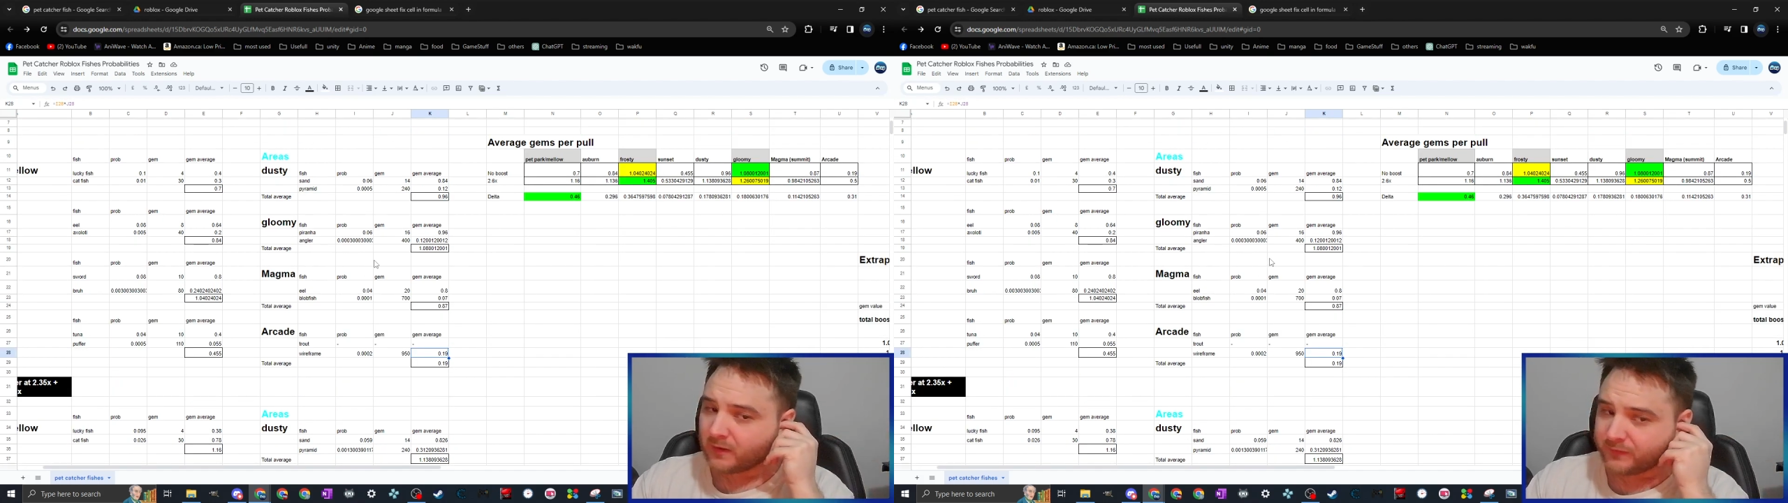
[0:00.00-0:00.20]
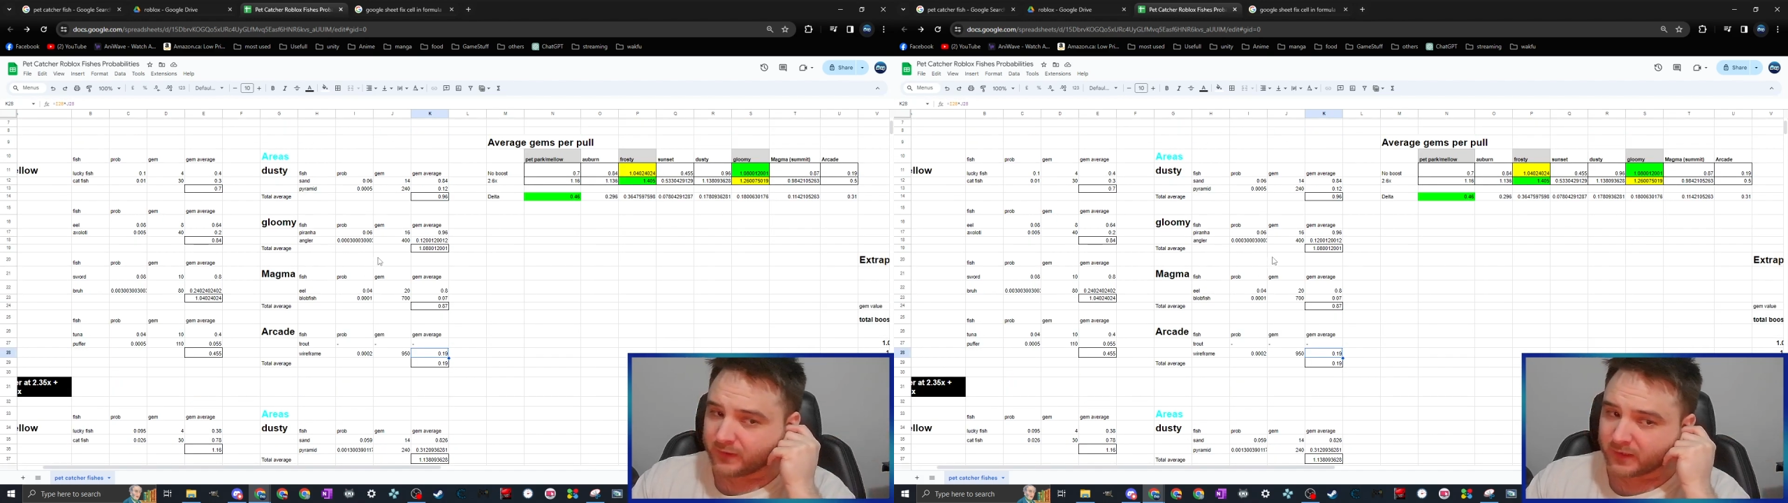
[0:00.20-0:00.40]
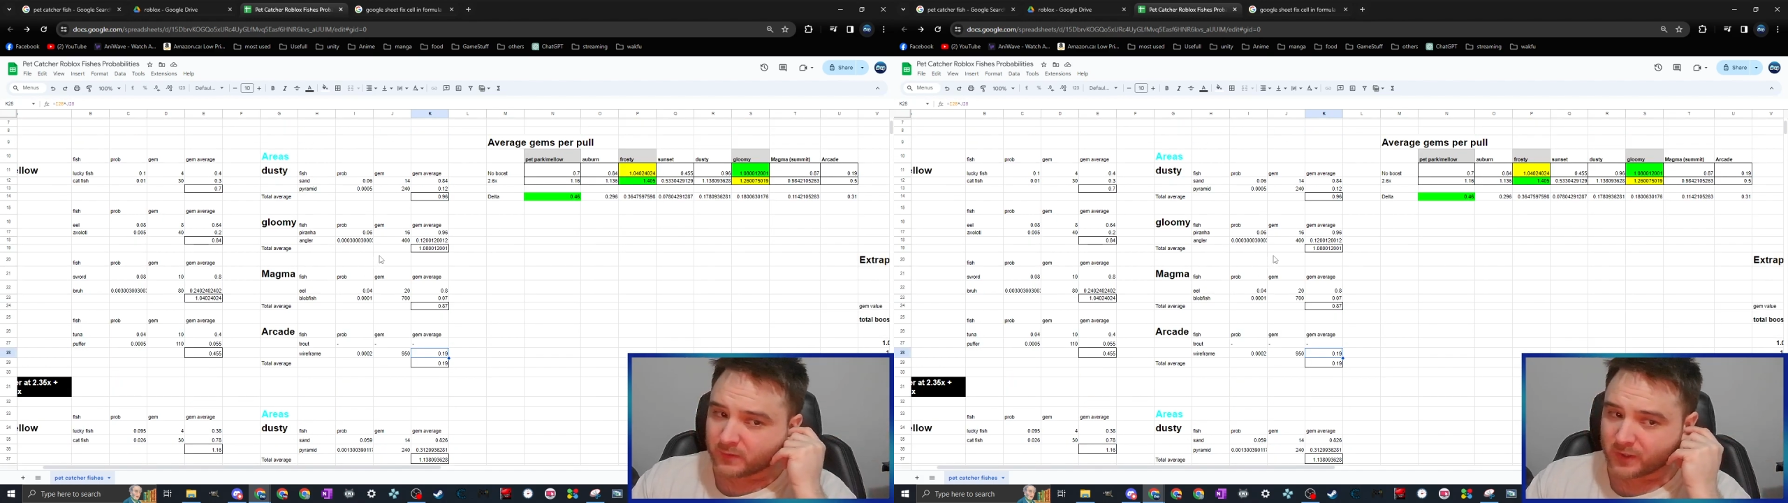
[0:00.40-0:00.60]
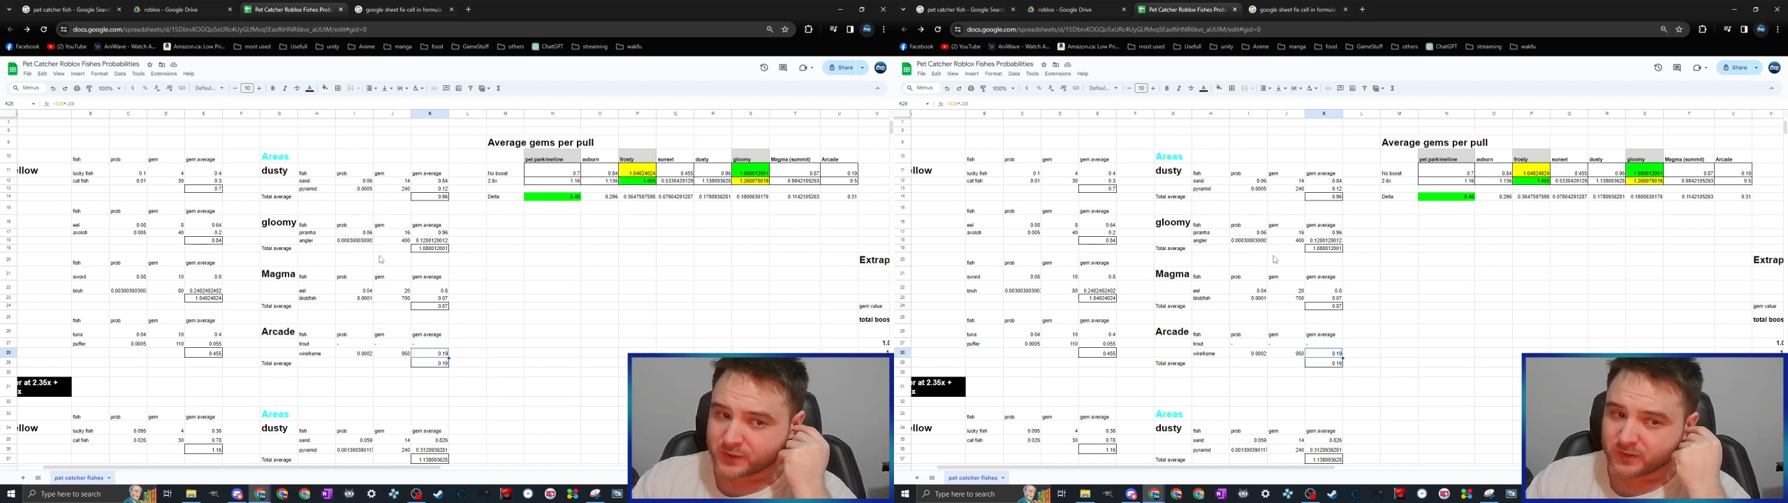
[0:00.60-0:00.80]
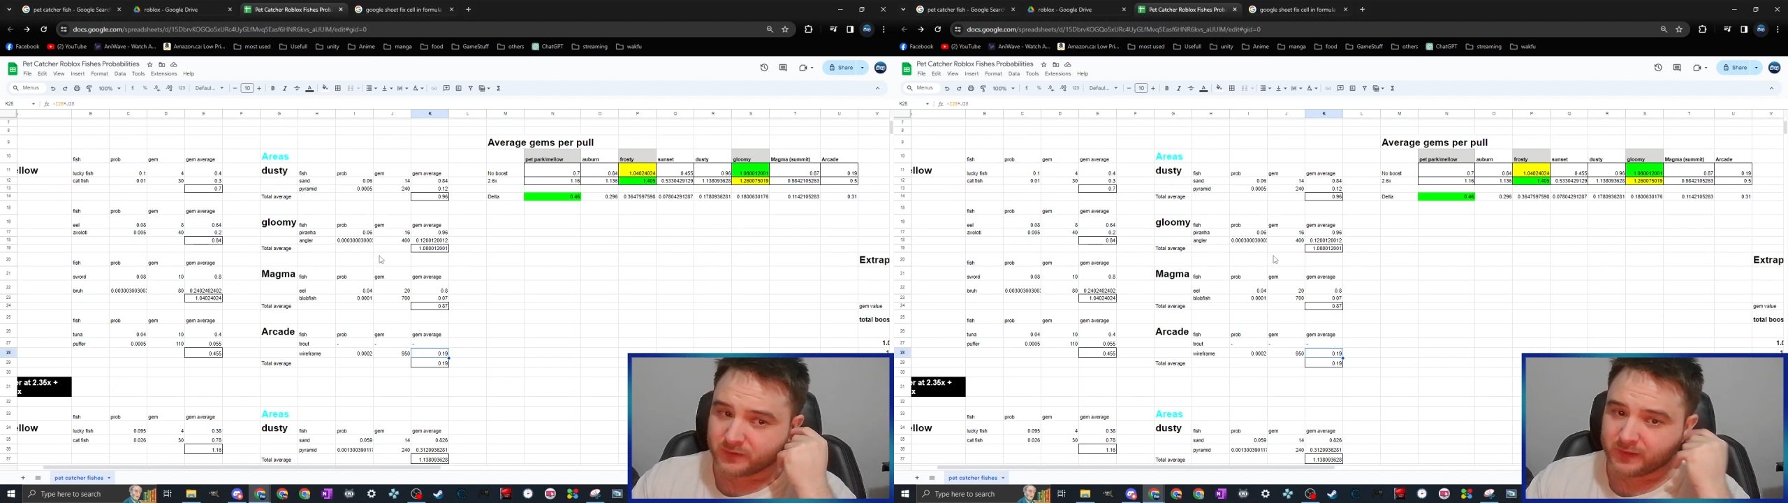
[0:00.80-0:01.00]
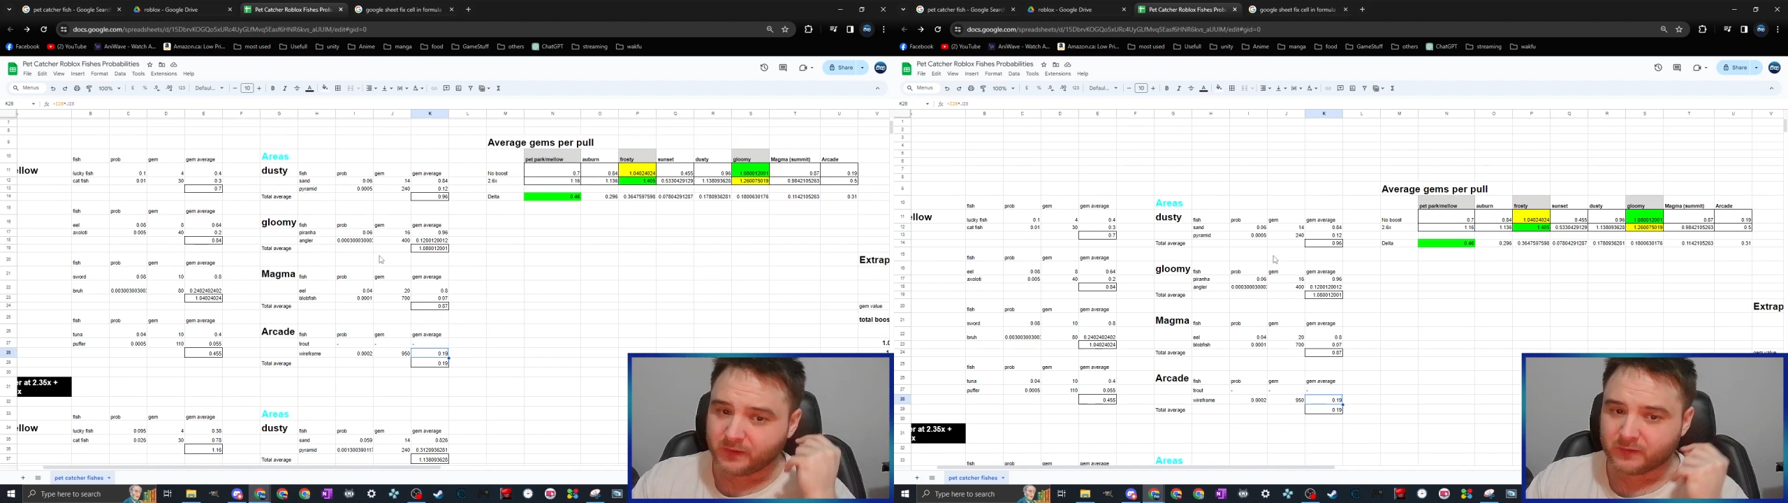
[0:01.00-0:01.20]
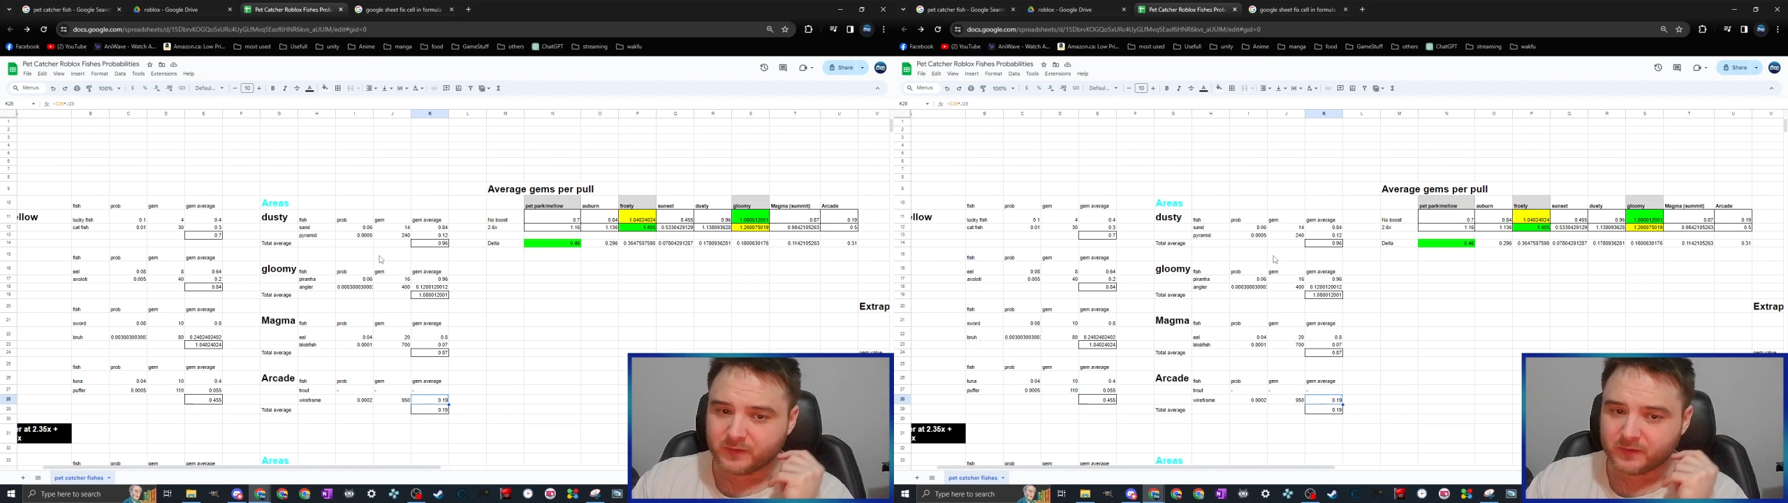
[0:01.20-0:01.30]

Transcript: equation here.